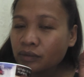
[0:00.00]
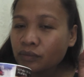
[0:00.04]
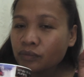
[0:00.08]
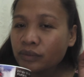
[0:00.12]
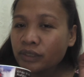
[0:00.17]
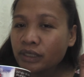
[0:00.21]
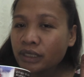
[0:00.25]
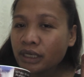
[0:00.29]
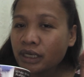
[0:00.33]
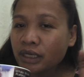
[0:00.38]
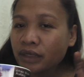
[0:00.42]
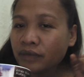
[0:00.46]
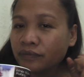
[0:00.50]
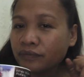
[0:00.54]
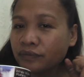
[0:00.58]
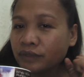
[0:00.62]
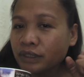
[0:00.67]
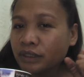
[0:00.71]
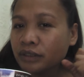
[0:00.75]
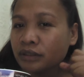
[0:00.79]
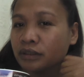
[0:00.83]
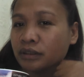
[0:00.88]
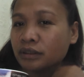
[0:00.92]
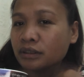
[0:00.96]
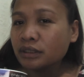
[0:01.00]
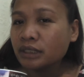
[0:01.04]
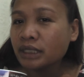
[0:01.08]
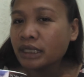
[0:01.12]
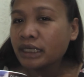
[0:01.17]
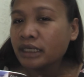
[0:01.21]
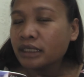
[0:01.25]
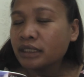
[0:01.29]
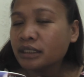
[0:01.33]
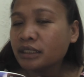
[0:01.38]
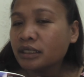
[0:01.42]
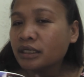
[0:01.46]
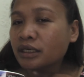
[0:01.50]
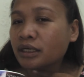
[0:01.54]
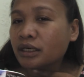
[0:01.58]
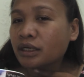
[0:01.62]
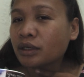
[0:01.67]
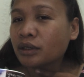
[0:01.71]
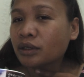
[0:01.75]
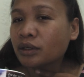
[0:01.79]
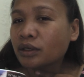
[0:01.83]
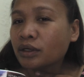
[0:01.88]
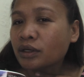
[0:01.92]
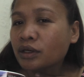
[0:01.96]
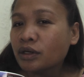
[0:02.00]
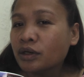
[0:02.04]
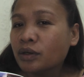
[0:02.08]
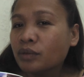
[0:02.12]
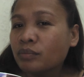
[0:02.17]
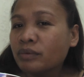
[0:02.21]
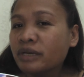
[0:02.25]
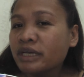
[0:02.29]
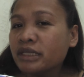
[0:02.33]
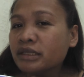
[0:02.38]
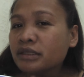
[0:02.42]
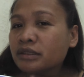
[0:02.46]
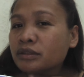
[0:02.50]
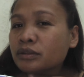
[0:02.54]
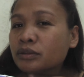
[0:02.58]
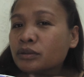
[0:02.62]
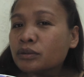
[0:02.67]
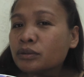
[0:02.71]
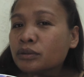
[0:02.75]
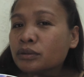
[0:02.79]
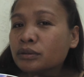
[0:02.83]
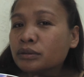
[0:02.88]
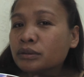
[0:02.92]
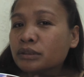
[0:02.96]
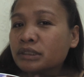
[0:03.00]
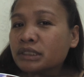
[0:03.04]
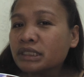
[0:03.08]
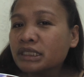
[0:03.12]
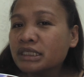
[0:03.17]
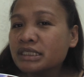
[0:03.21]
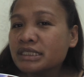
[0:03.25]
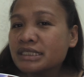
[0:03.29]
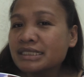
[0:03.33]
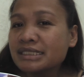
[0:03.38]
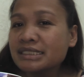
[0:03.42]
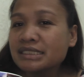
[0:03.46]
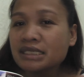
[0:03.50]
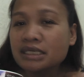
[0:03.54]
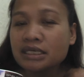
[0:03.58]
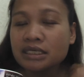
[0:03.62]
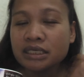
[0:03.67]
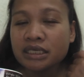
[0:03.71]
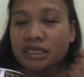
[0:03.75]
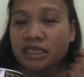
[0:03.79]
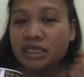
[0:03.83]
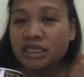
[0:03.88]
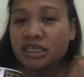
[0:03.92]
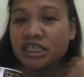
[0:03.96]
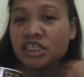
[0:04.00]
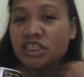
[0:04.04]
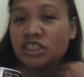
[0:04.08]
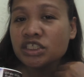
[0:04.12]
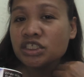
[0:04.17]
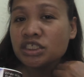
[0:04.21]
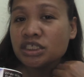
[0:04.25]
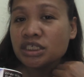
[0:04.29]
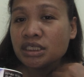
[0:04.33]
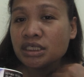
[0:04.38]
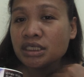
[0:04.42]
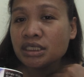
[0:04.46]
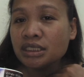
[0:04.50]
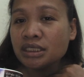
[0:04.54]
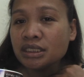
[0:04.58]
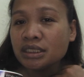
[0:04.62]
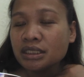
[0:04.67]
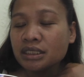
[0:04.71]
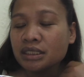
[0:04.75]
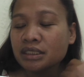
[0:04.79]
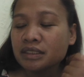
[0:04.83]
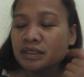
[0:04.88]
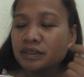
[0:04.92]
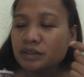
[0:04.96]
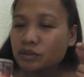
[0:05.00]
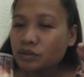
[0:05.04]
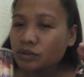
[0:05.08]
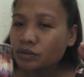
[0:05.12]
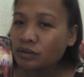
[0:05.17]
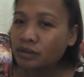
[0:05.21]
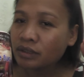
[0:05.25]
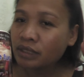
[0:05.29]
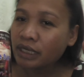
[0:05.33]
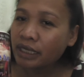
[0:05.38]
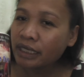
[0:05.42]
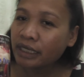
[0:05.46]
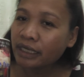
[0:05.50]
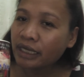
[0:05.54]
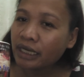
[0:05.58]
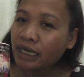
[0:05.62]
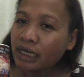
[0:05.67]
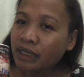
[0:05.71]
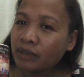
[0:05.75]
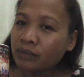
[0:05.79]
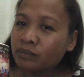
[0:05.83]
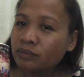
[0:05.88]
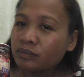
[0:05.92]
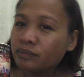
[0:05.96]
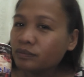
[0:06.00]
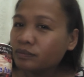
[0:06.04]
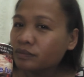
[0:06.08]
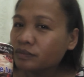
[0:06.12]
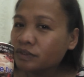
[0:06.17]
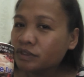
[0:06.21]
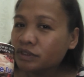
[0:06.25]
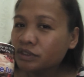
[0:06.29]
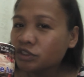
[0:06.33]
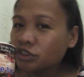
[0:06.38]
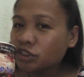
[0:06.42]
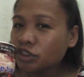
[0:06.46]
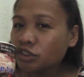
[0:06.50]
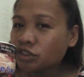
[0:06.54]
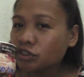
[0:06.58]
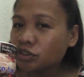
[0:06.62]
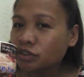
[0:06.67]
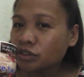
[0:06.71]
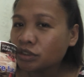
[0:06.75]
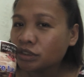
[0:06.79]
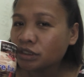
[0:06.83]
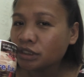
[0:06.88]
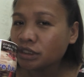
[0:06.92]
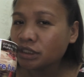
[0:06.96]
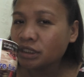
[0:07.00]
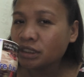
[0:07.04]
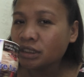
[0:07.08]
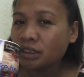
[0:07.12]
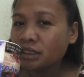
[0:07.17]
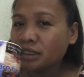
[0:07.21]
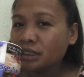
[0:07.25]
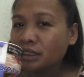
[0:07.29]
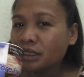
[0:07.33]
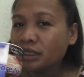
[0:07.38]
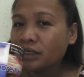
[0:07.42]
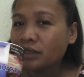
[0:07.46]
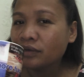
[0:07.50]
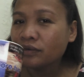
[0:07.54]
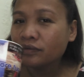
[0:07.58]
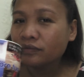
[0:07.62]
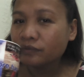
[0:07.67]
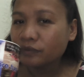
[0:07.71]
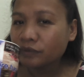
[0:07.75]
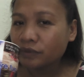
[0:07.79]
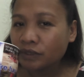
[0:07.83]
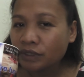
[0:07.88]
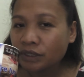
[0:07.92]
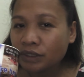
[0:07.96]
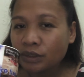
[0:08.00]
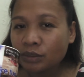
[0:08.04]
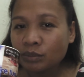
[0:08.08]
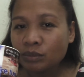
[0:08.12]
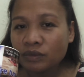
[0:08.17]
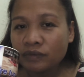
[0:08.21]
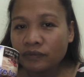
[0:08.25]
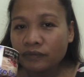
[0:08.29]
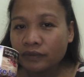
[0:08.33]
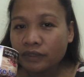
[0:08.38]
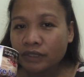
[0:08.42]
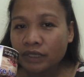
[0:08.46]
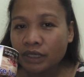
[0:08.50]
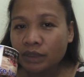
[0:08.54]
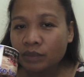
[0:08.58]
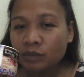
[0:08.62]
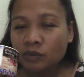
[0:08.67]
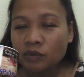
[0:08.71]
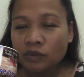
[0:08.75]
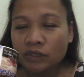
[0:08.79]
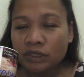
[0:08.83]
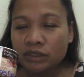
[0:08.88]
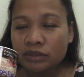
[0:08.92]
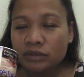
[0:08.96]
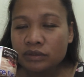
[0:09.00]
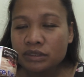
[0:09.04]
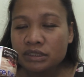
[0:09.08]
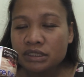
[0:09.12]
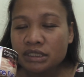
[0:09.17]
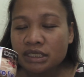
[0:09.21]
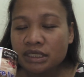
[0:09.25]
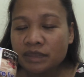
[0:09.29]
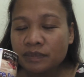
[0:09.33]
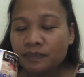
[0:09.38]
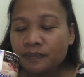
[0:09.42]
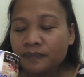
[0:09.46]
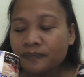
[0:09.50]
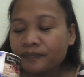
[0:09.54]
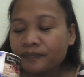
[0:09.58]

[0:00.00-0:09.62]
when I feel like my throat is itchy, so I have ginger tea for before I'm going to sleep.